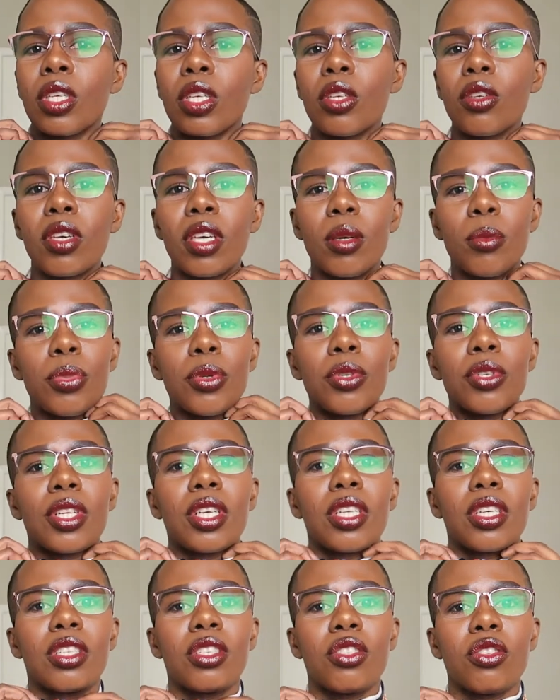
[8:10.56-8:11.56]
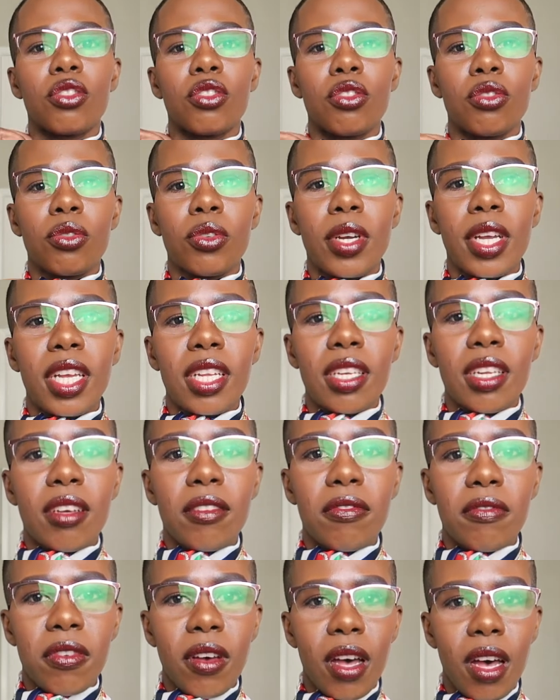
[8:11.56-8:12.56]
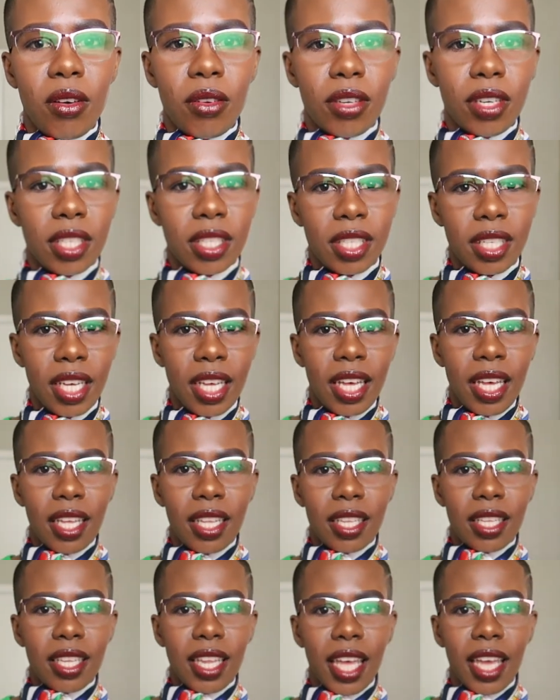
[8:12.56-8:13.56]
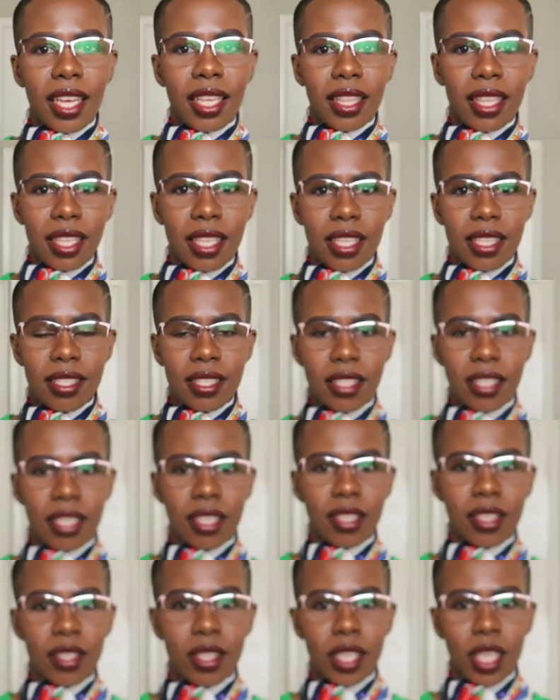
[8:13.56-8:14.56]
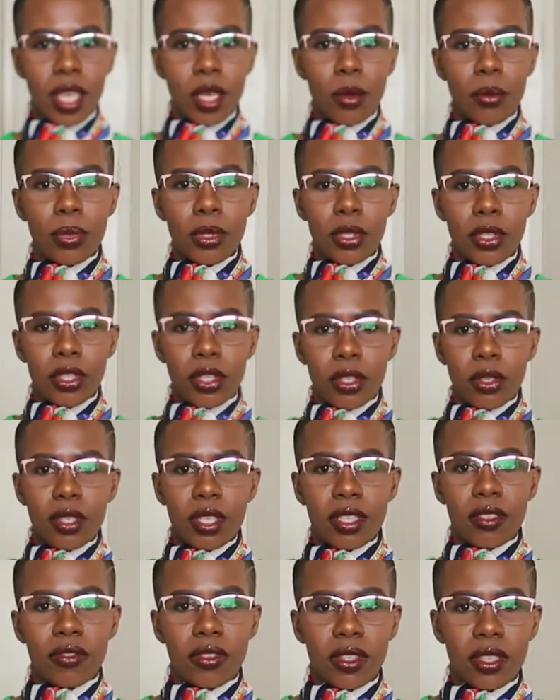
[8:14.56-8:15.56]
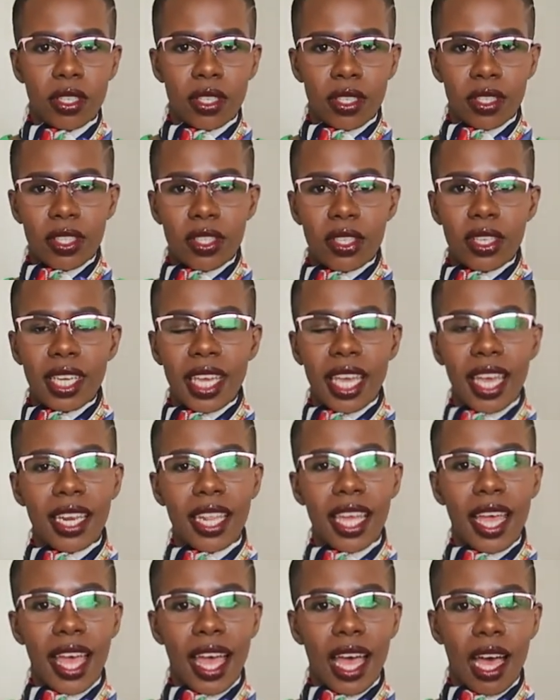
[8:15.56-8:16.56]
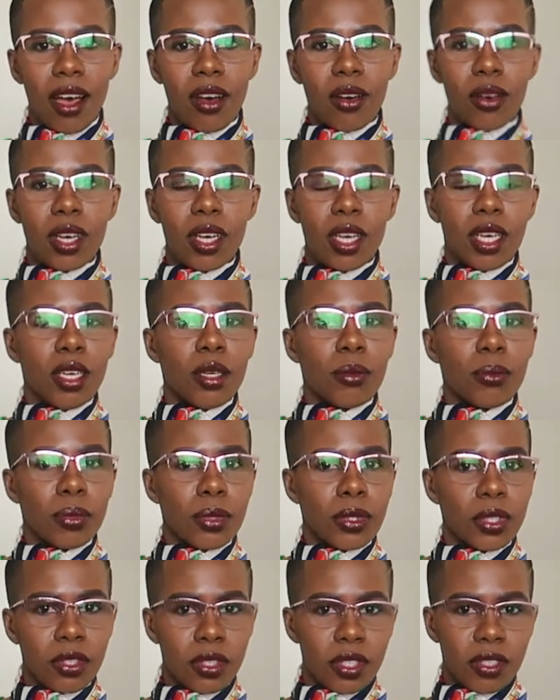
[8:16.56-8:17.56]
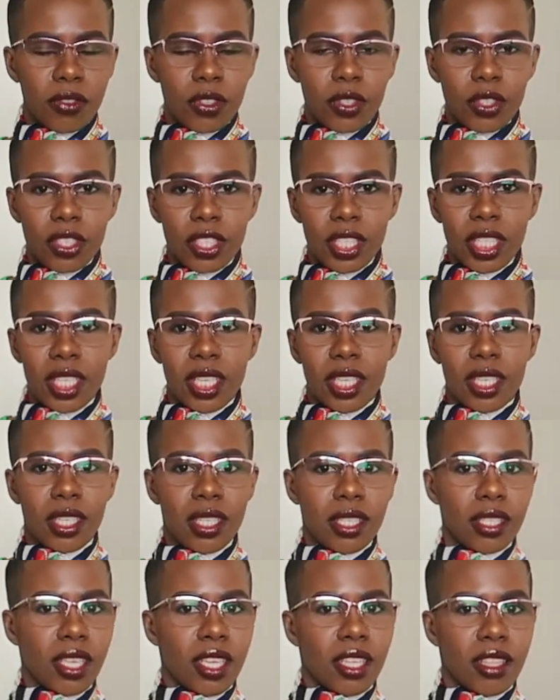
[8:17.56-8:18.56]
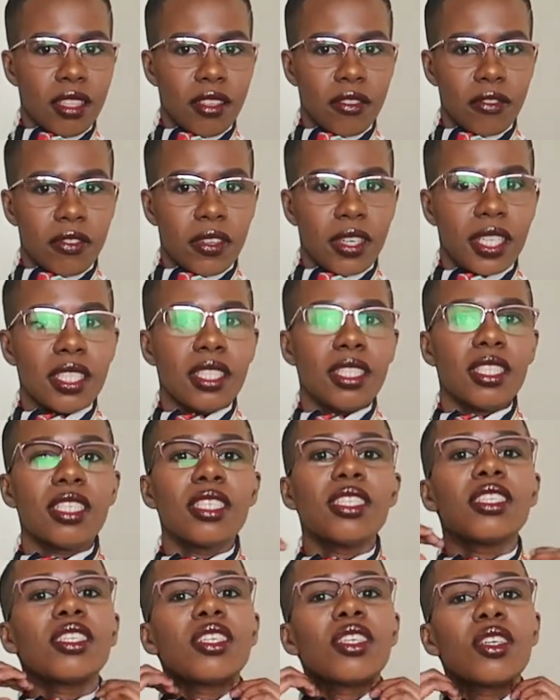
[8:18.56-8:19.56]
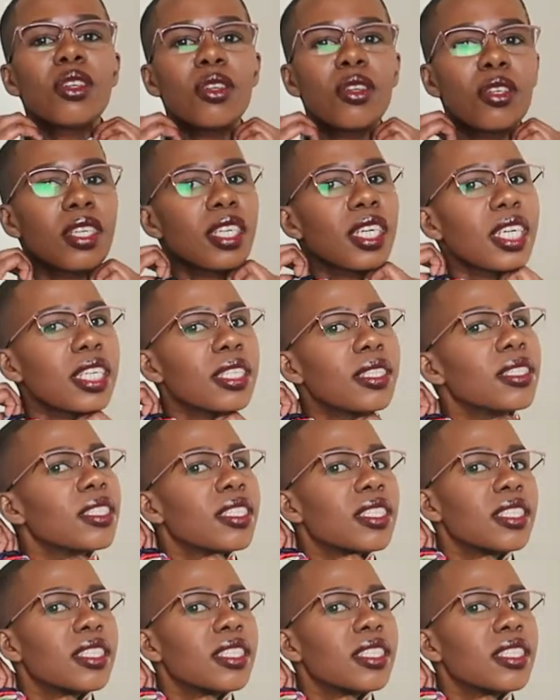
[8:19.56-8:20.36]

you can put her straight forward like this. Beautiful. Look at how beautiful she is in the front or